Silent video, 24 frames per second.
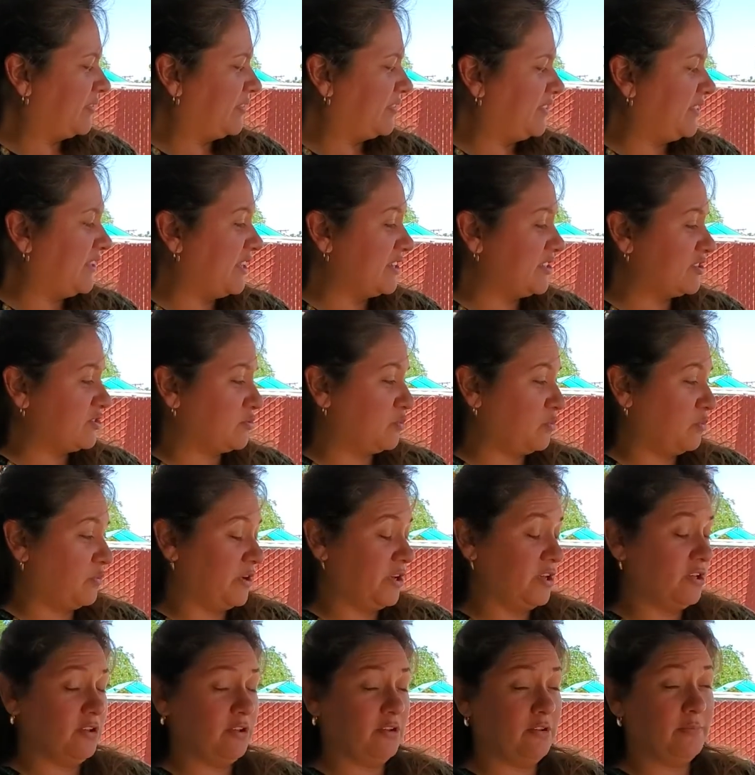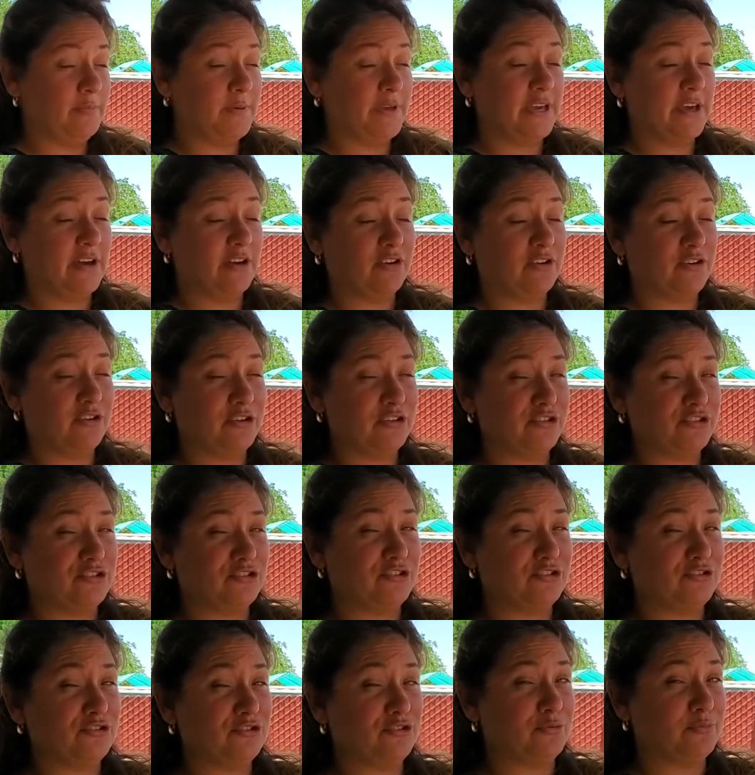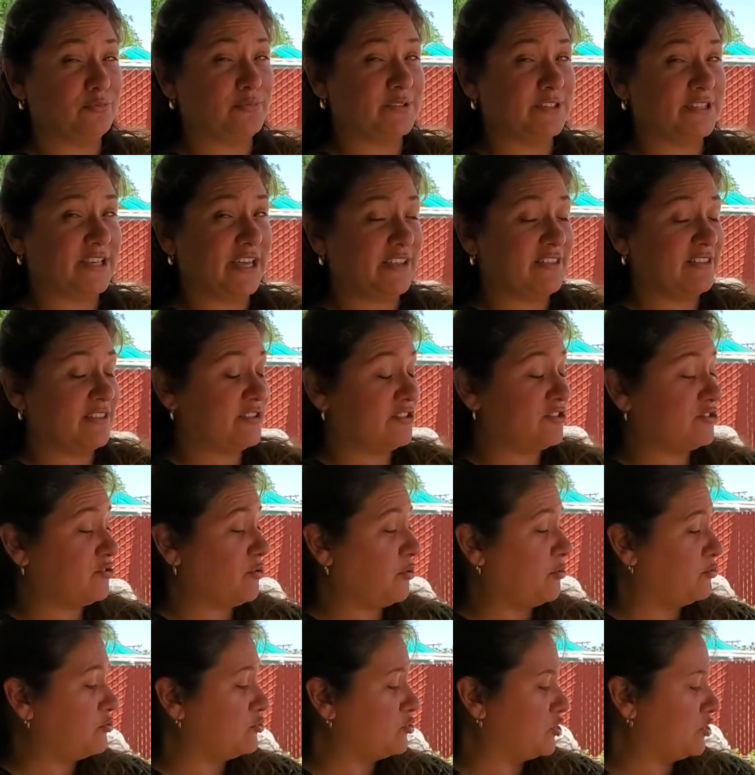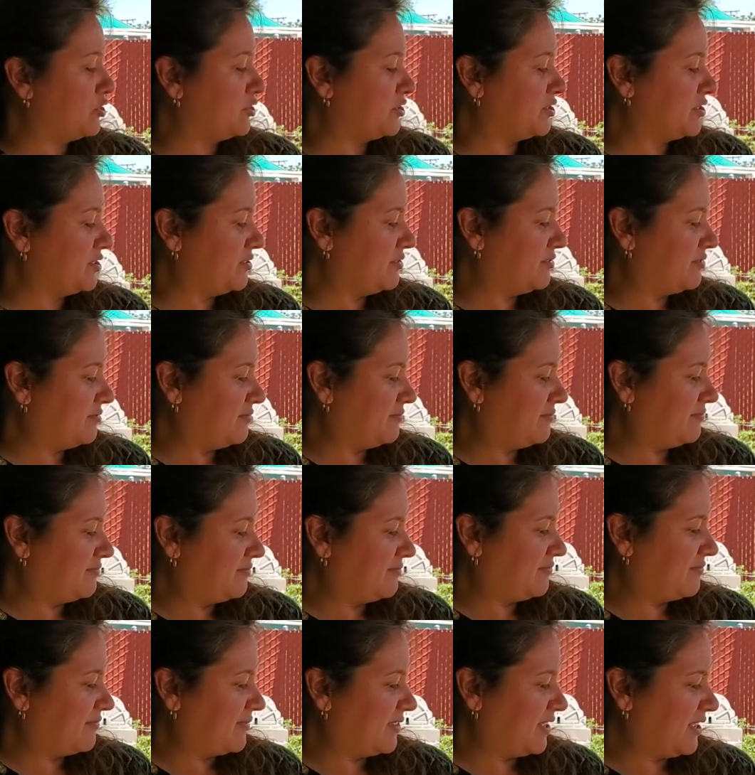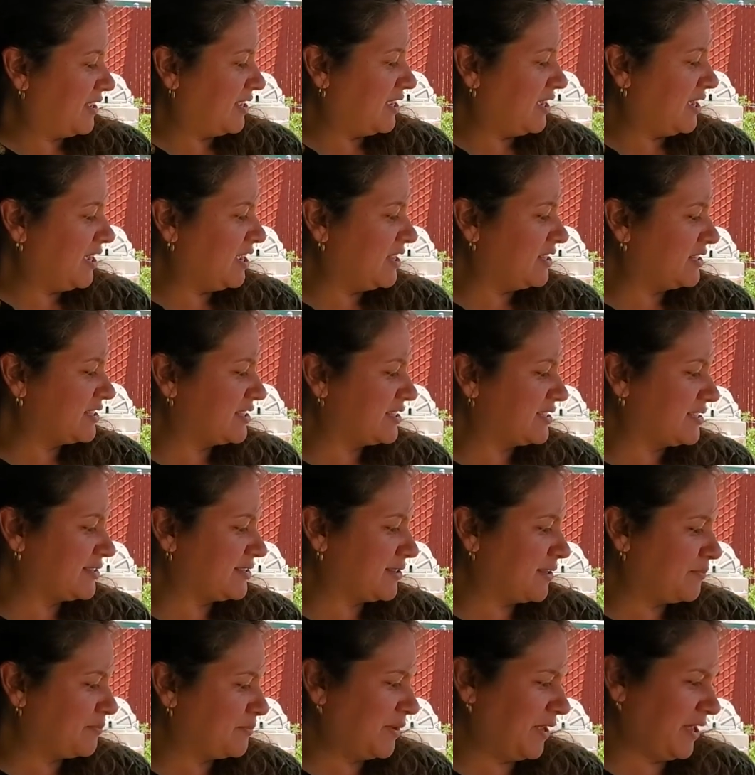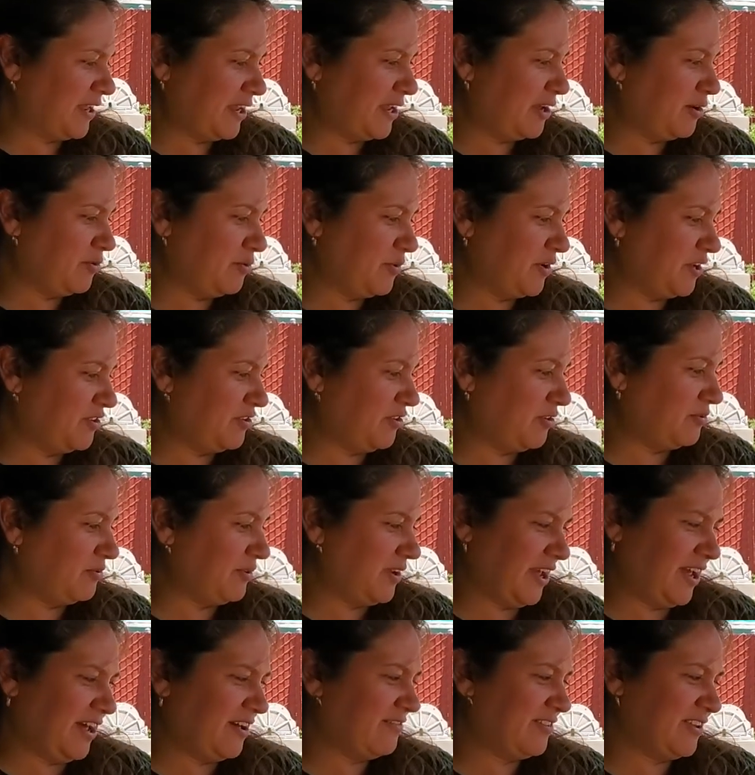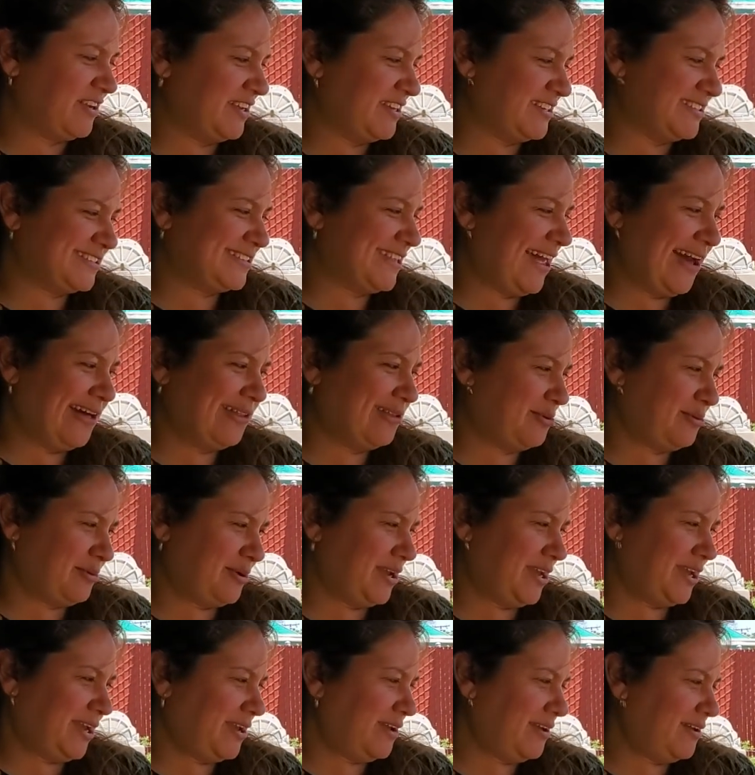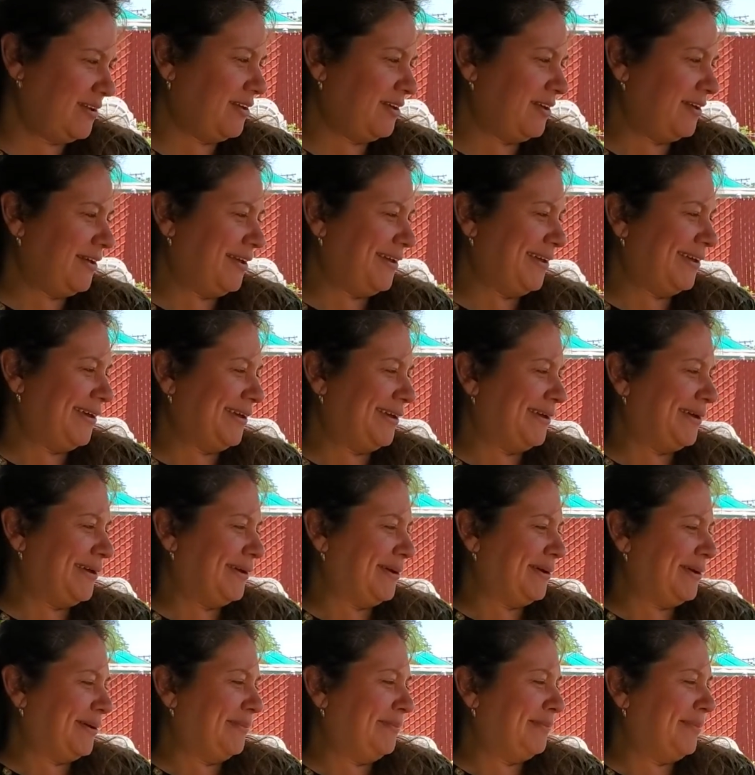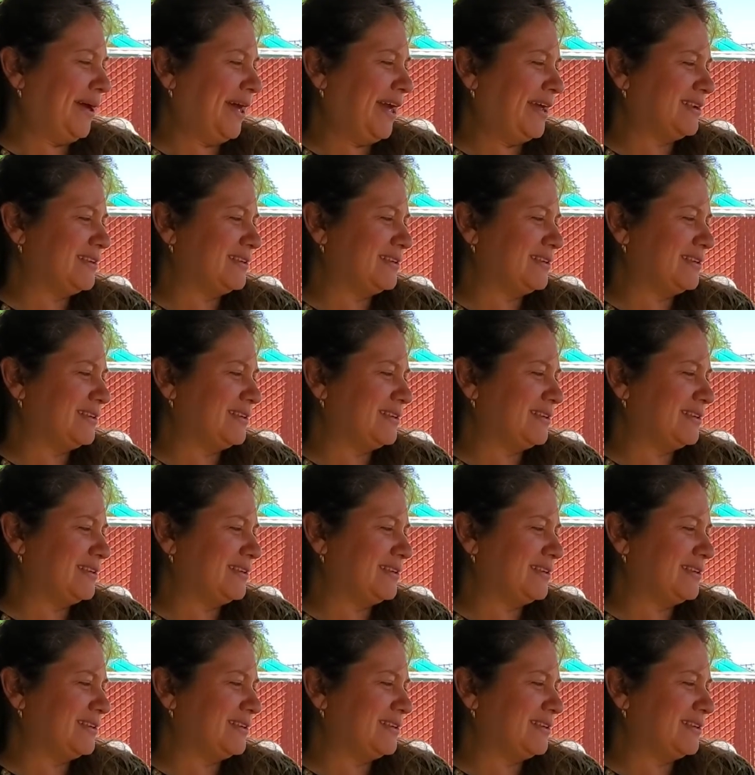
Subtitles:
"This will be a good soup," said the soldiers. "It's a pity we don't have any salary, but